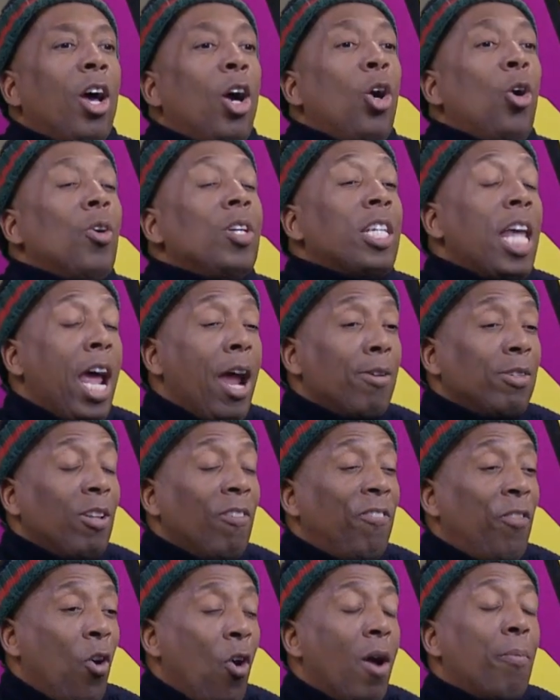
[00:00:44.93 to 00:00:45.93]
Who is
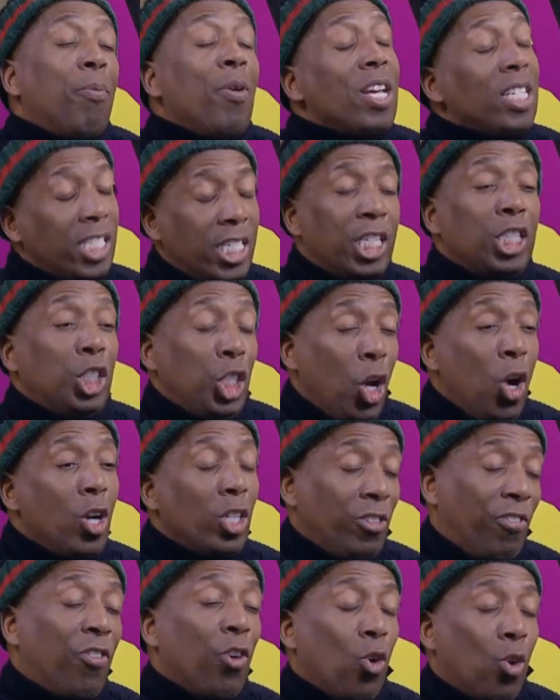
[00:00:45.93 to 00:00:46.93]
Harrison Ford? President
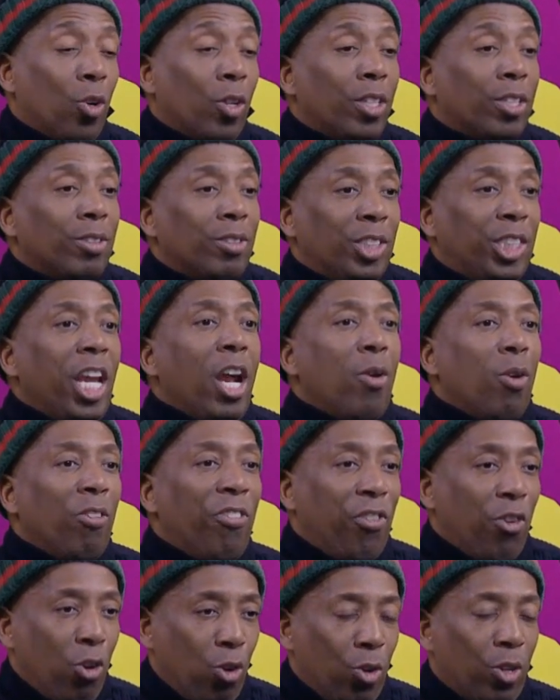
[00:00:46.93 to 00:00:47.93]
George Ford.
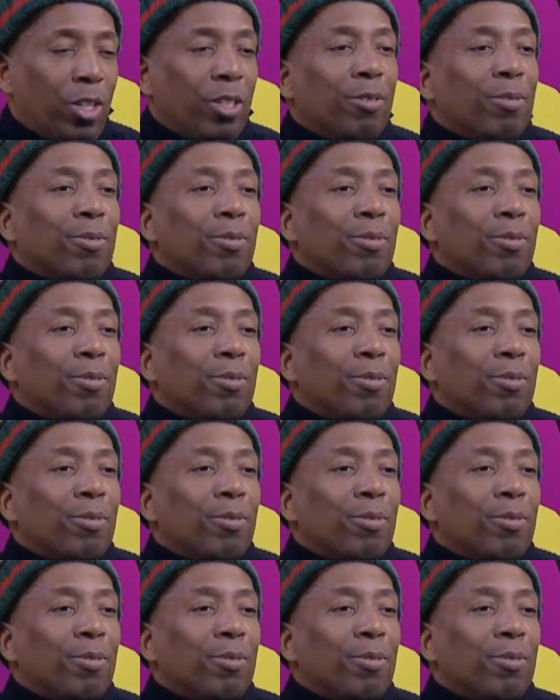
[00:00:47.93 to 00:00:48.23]
Gerald Ford.